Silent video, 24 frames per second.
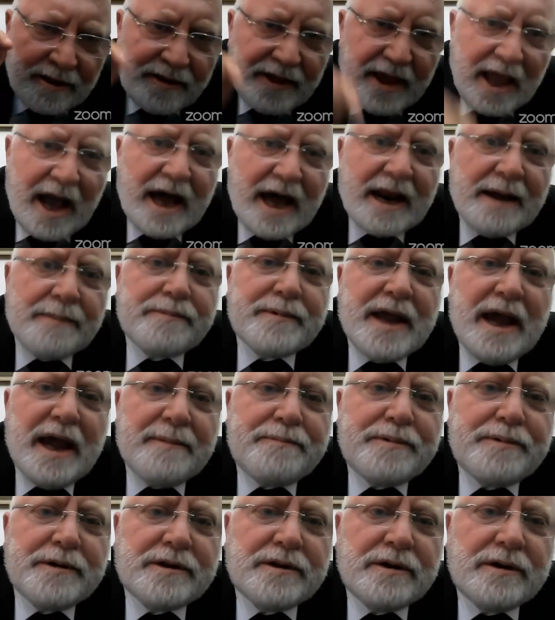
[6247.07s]
the Arab
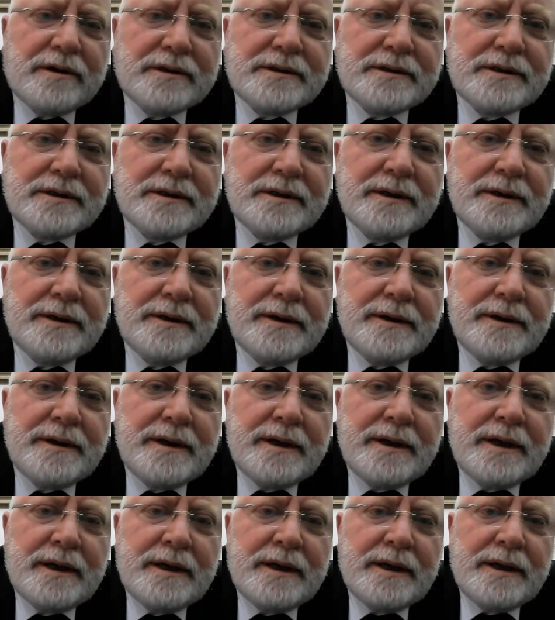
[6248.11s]
capitals.
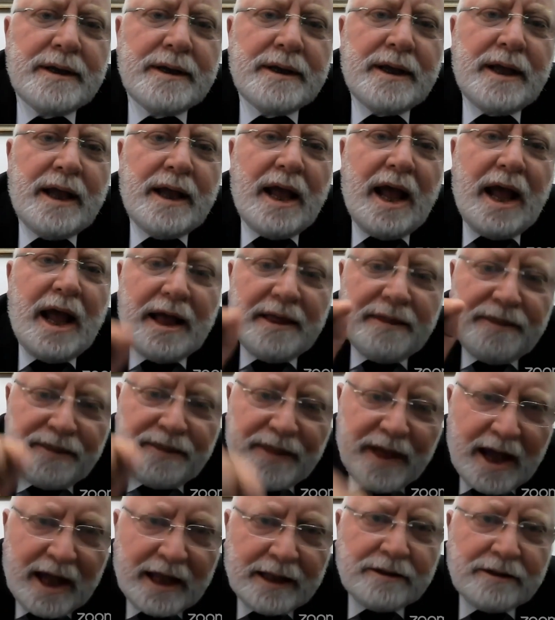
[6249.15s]
And
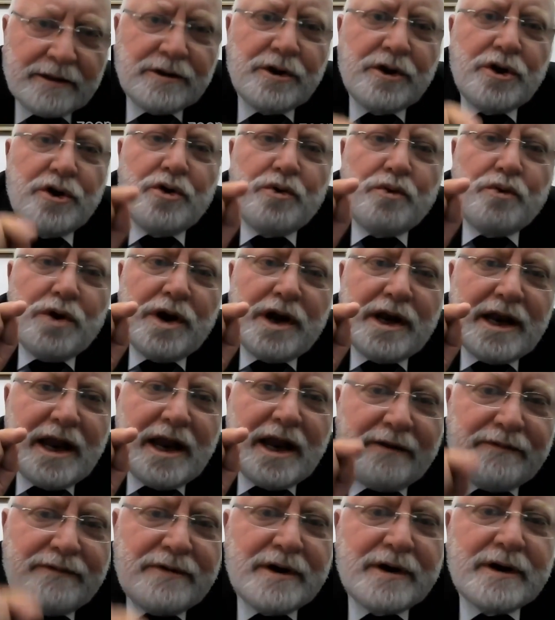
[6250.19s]
that will
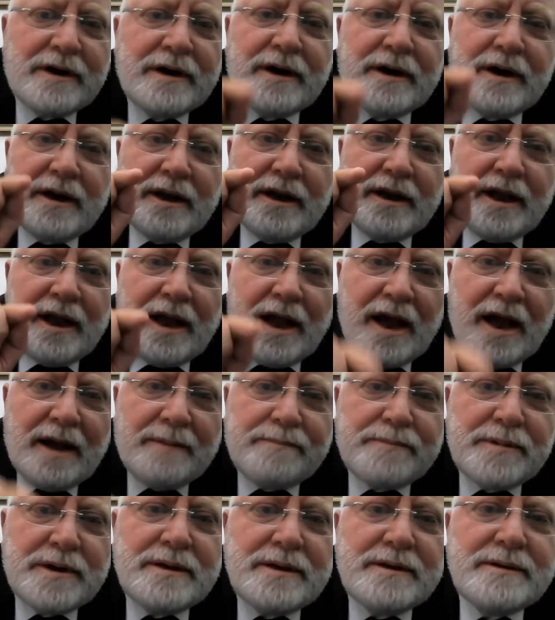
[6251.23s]
never
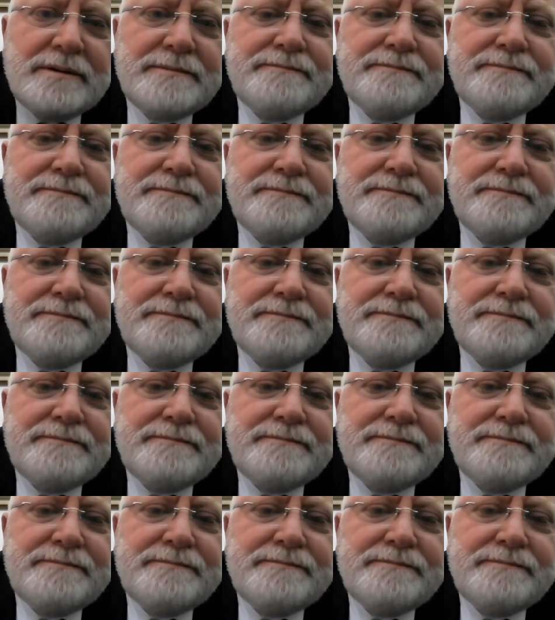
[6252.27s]
happen.